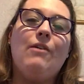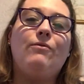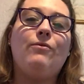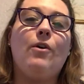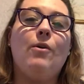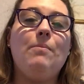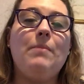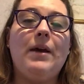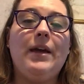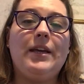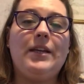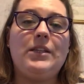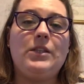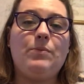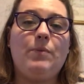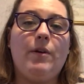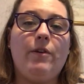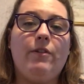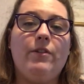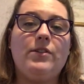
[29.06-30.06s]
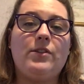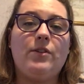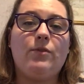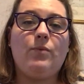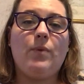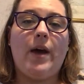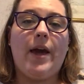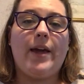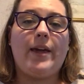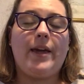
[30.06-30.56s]
From my experience
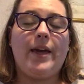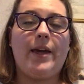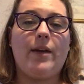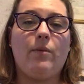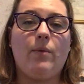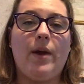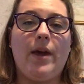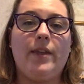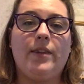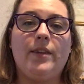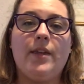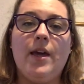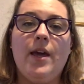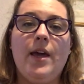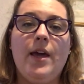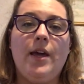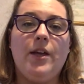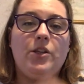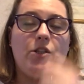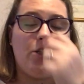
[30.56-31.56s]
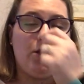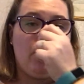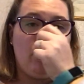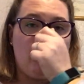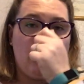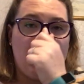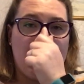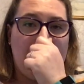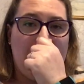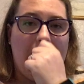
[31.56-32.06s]
of working with
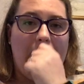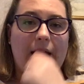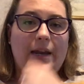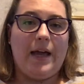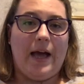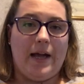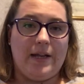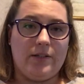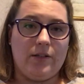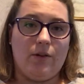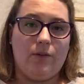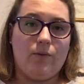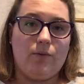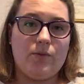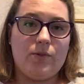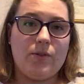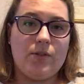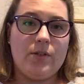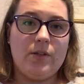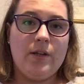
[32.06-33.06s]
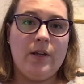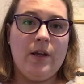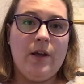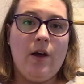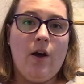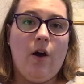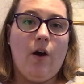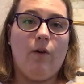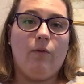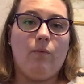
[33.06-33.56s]
children and adults
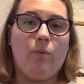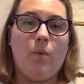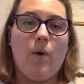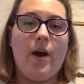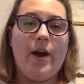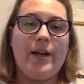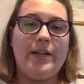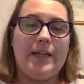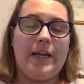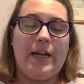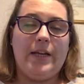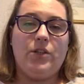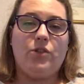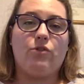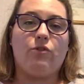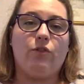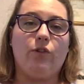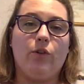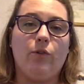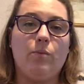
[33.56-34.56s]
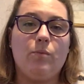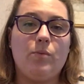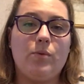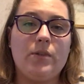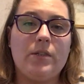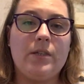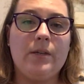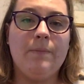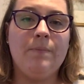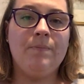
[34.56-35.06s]
of wide age
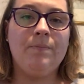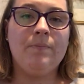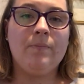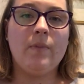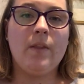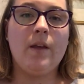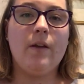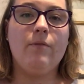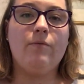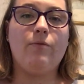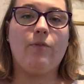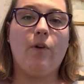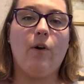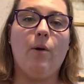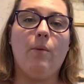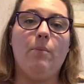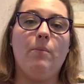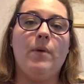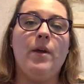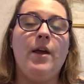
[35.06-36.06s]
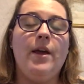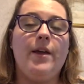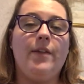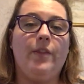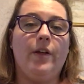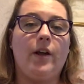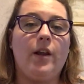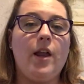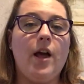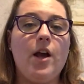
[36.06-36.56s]
groups, from
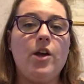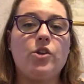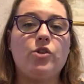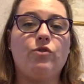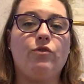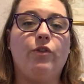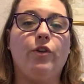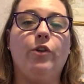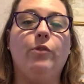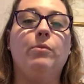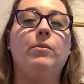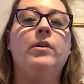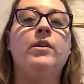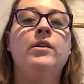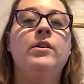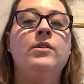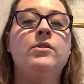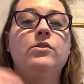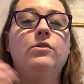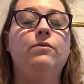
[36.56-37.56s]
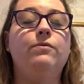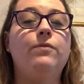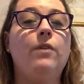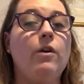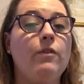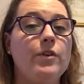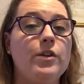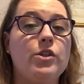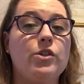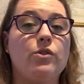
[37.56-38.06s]
the classroom to
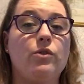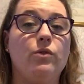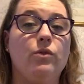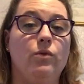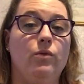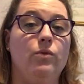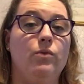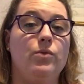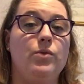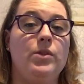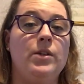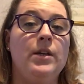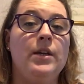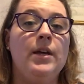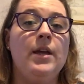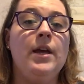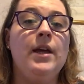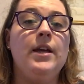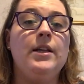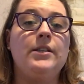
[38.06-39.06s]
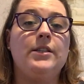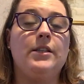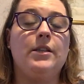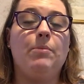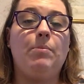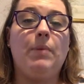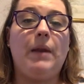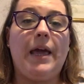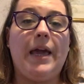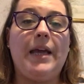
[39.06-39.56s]
forest schools to
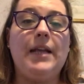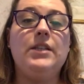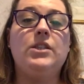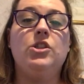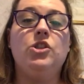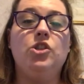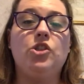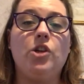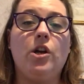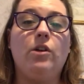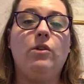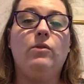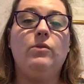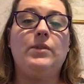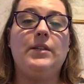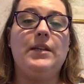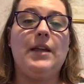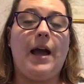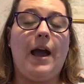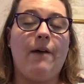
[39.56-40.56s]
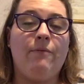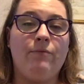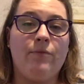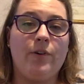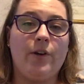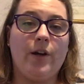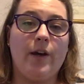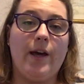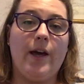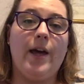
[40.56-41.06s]
the plains and jungles in
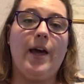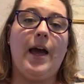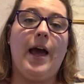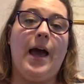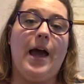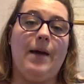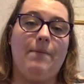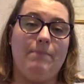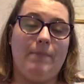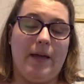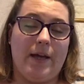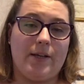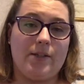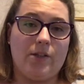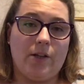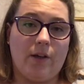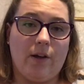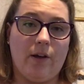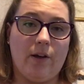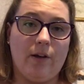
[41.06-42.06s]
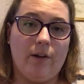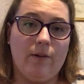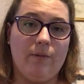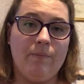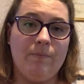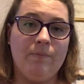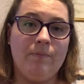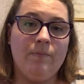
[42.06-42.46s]
Africa and Mexico.